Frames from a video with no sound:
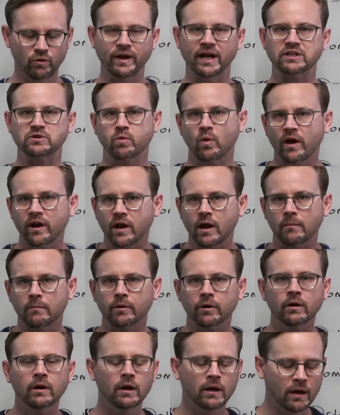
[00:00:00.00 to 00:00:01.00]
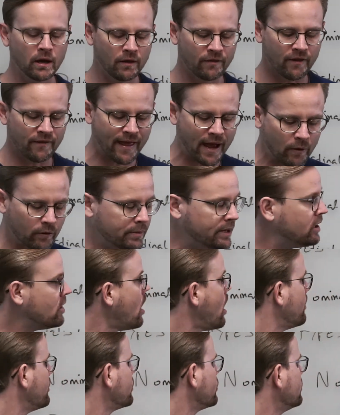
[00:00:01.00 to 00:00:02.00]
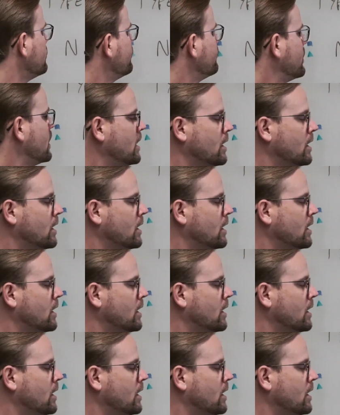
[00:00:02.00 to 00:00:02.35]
who gets what number. Then that would be nominal.